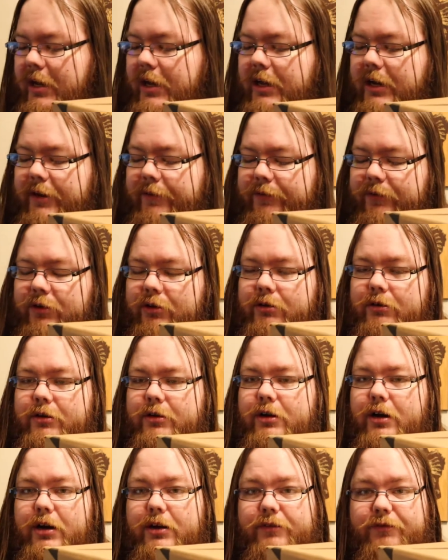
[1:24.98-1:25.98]
If
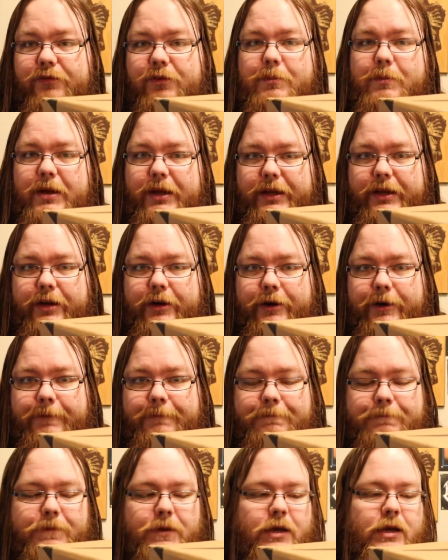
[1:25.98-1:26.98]
you're
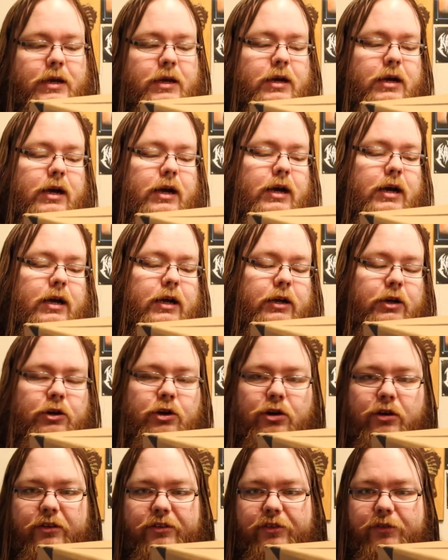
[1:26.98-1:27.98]
unfamiliar,
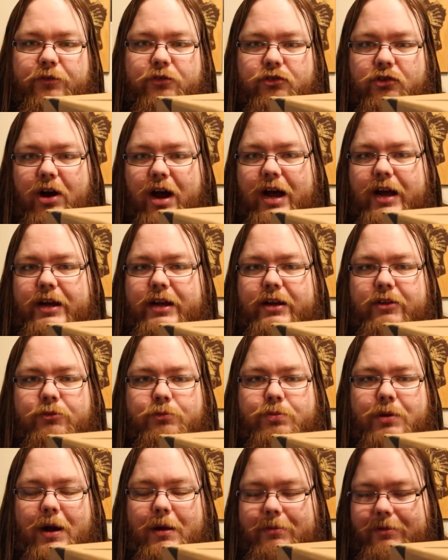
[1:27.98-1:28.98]
Curse of Strahd is
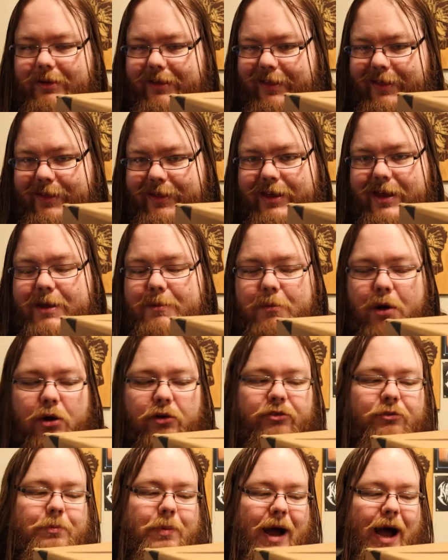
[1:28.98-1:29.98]
probably the
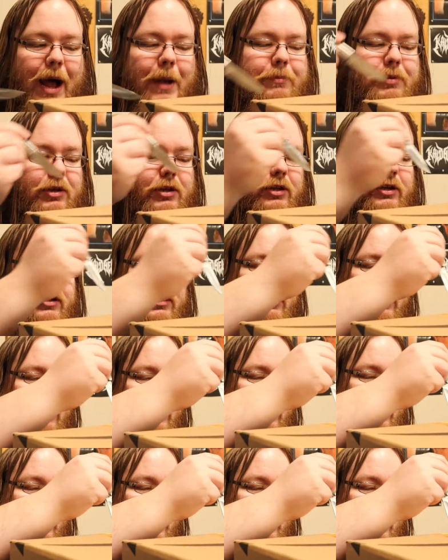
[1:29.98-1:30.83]
most popular